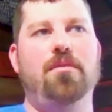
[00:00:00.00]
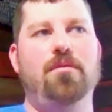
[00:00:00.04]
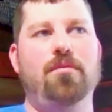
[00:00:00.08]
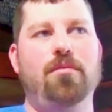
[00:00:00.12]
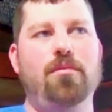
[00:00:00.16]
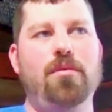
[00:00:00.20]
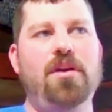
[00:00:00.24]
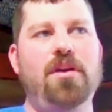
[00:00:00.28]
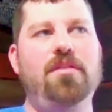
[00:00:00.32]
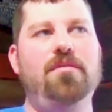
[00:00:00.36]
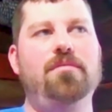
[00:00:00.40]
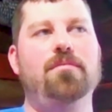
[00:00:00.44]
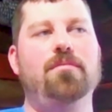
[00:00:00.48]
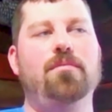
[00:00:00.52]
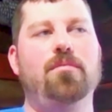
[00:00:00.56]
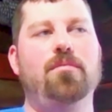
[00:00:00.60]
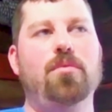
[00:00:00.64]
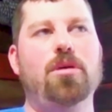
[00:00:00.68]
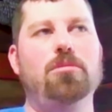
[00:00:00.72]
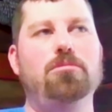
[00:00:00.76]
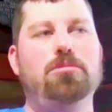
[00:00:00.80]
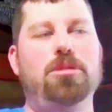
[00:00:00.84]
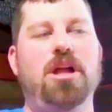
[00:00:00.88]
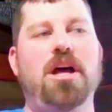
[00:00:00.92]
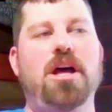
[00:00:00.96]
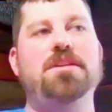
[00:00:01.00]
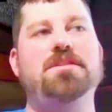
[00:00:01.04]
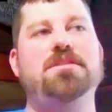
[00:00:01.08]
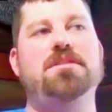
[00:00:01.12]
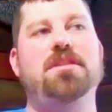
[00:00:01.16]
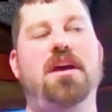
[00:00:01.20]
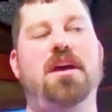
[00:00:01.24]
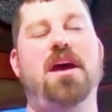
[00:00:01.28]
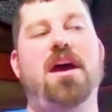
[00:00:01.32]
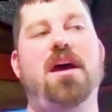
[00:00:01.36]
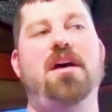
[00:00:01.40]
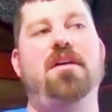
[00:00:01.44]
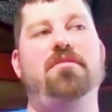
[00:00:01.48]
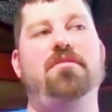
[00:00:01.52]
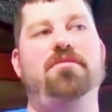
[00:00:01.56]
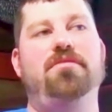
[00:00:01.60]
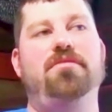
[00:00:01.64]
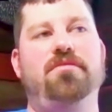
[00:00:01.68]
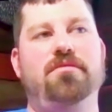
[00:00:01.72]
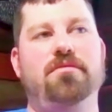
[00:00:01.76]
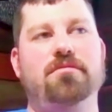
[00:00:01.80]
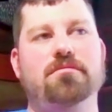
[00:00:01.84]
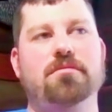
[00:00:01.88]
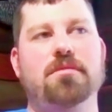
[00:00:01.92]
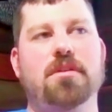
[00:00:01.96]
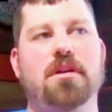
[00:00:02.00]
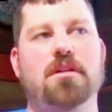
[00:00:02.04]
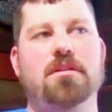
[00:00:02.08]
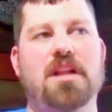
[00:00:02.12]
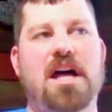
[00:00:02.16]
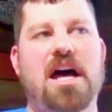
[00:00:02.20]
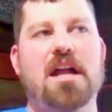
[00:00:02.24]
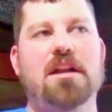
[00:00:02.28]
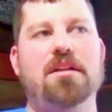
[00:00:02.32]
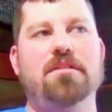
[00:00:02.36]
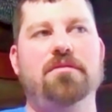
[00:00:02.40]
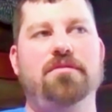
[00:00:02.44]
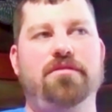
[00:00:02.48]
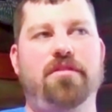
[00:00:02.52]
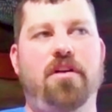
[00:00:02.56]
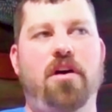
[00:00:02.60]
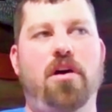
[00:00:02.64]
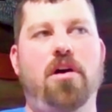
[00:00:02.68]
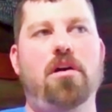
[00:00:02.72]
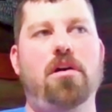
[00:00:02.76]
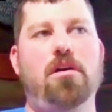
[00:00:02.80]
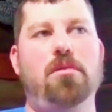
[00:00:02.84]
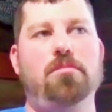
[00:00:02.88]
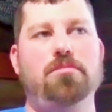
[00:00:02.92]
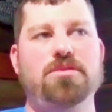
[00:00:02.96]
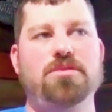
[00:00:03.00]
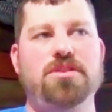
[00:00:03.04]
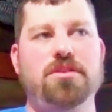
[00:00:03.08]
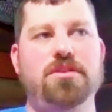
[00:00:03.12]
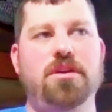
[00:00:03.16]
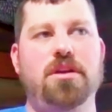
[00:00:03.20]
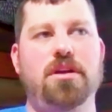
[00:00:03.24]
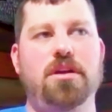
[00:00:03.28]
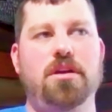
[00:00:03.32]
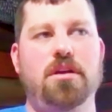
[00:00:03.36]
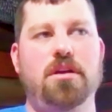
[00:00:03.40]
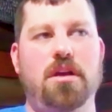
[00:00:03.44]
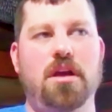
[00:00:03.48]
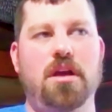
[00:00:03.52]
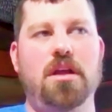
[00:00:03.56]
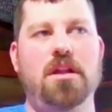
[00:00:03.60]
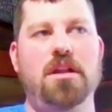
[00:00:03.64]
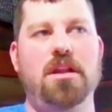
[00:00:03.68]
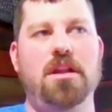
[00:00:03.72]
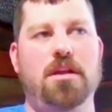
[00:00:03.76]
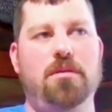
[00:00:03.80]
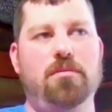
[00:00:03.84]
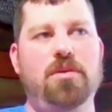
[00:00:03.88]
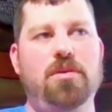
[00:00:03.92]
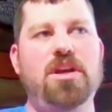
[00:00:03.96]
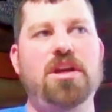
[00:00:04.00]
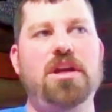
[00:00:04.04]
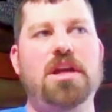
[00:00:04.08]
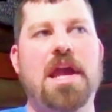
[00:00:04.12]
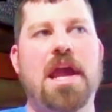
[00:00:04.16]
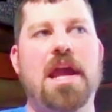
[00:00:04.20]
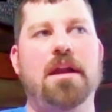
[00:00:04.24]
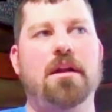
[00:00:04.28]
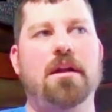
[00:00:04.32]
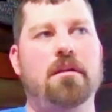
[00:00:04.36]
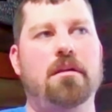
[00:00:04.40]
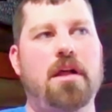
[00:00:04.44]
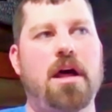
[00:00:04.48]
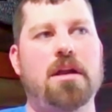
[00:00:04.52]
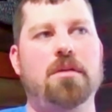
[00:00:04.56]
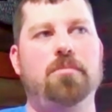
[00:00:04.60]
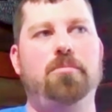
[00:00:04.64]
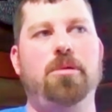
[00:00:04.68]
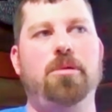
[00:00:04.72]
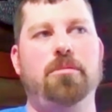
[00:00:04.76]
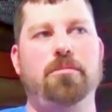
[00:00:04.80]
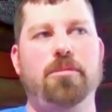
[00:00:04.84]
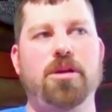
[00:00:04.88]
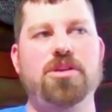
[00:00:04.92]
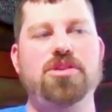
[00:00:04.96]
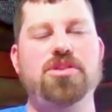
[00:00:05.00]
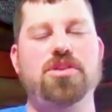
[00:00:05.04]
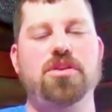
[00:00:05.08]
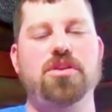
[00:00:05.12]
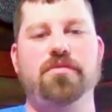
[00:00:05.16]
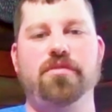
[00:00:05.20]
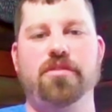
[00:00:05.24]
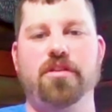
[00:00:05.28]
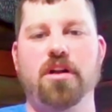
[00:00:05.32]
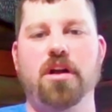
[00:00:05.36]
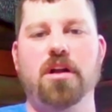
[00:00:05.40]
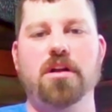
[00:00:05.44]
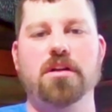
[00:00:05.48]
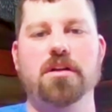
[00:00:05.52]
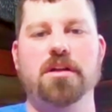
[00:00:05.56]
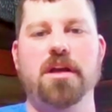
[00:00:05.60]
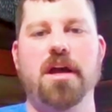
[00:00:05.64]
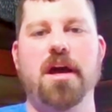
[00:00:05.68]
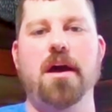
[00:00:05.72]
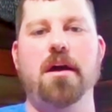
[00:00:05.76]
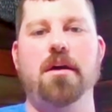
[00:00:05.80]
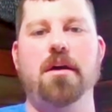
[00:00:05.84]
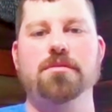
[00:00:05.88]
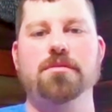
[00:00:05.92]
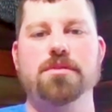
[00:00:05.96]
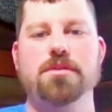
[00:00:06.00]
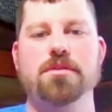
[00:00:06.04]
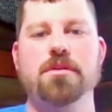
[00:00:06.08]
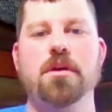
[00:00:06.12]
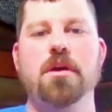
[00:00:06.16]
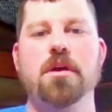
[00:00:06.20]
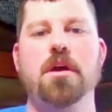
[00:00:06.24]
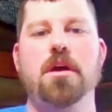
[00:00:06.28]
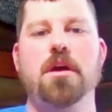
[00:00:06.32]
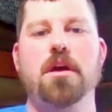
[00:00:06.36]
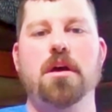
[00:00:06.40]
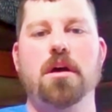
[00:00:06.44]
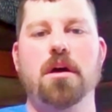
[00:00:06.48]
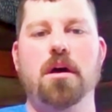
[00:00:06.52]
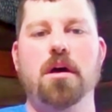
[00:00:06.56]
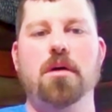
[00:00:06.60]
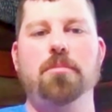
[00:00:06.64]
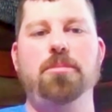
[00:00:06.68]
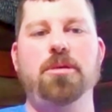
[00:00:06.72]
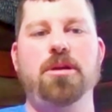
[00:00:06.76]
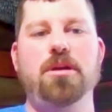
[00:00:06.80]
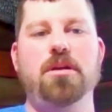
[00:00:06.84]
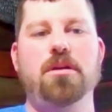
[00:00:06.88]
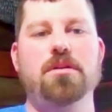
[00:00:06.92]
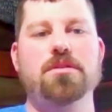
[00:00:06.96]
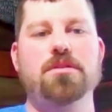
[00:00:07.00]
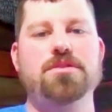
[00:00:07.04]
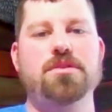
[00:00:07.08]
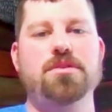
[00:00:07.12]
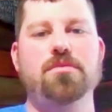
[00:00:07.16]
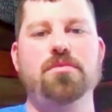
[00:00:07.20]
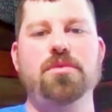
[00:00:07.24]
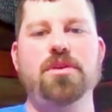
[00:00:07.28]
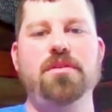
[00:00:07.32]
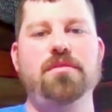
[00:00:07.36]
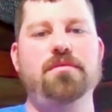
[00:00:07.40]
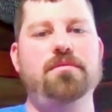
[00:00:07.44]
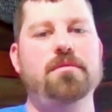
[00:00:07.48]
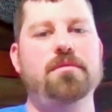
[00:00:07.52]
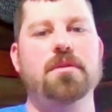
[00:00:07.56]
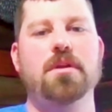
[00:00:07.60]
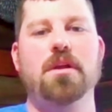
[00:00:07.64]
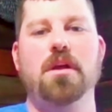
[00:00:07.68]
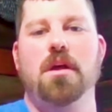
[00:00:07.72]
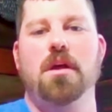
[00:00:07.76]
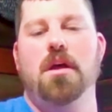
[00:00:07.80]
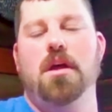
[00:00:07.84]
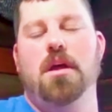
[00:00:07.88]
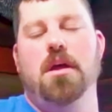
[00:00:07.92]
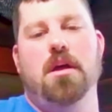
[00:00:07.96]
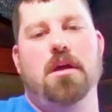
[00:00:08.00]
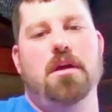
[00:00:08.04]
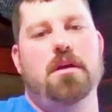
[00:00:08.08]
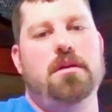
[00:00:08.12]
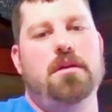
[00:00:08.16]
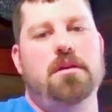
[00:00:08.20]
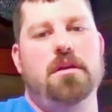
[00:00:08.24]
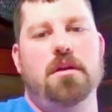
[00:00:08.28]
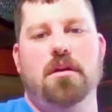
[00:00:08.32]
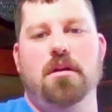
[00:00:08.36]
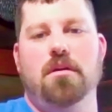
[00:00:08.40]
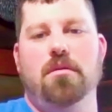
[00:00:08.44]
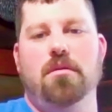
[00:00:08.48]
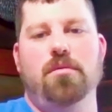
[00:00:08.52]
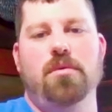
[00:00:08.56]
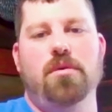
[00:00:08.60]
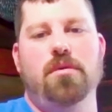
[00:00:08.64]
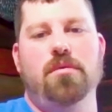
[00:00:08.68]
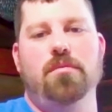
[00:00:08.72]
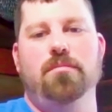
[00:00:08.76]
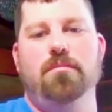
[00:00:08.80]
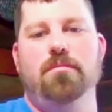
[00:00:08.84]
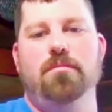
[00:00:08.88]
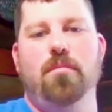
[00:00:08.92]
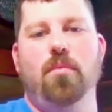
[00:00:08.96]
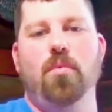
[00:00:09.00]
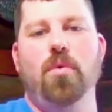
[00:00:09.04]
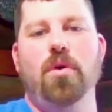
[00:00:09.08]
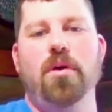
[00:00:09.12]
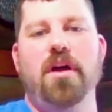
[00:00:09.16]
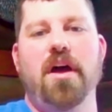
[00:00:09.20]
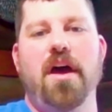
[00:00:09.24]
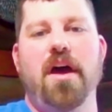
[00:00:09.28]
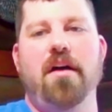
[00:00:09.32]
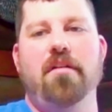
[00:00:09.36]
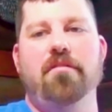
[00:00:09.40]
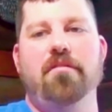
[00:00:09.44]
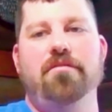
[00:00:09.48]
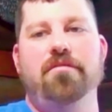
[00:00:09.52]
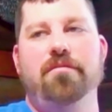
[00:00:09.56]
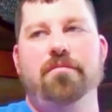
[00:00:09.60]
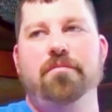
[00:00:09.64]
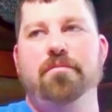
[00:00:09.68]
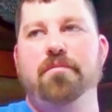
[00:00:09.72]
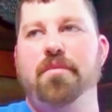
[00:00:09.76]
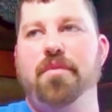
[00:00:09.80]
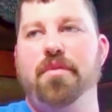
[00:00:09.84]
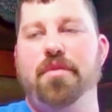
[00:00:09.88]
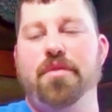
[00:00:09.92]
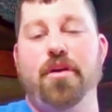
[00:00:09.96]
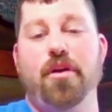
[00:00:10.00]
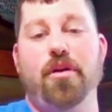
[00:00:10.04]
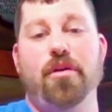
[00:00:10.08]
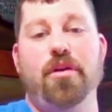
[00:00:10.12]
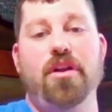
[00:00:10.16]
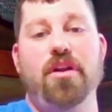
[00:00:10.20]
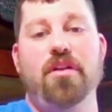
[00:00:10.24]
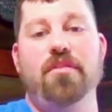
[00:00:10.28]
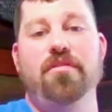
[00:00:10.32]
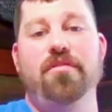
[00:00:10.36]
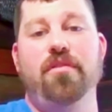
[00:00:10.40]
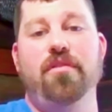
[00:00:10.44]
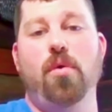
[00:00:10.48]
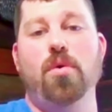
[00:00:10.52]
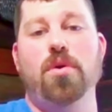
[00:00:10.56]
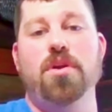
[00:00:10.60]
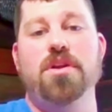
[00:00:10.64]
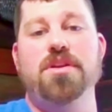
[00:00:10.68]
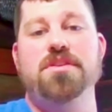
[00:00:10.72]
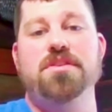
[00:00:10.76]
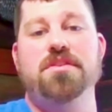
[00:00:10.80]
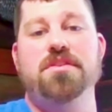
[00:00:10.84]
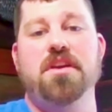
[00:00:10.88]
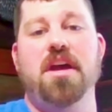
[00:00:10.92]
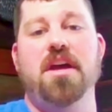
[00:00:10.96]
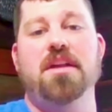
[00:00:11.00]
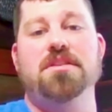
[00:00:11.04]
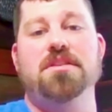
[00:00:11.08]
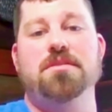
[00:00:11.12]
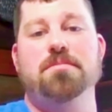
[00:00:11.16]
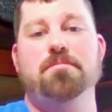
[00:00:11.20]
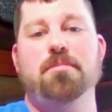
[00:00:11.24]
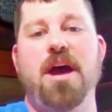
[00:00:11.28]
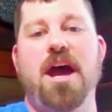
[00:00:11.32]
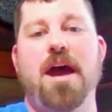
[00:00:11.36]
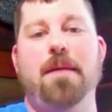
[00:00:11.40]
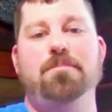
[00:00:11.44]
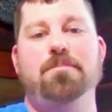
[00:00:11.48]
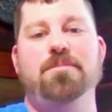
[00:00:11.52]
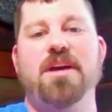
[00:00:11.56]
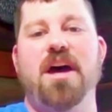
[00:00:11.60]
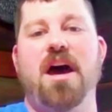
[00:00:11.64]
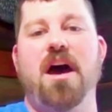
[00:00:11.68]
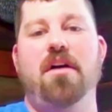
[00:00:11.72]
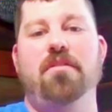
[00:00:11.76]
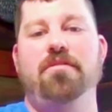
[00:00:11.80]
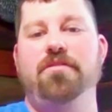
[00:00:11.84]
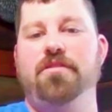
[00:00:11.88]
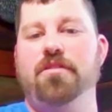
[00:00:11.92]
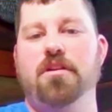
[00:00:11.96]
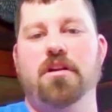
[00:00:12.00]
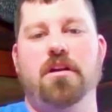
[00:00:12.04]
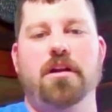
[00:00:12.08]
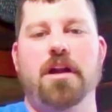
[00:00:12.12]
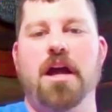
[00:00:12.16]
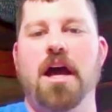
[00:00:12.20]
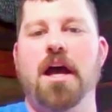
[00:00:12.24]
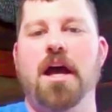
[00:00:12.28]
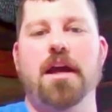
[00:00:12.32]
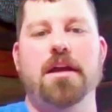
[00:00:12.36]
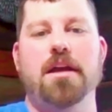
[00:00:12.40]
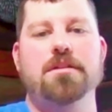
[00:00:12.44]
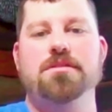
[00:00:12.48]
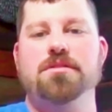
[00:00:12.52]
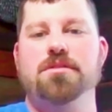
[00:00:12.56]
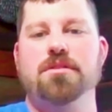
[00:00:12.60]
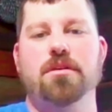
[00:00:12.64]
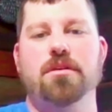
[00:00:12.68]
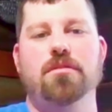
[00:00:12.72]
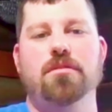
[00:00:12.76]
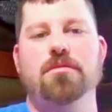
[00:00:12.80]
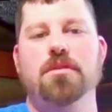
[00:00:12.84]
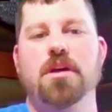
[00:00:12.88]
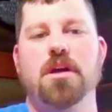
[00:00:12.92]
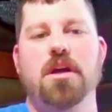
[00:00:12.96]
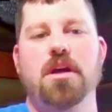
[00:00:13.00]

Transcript: we're blessed to have a lot of farms, and then we gain a lot of permission for hunting coyotes up here. So we'll have 30 to 40 sets mapped out for a night. So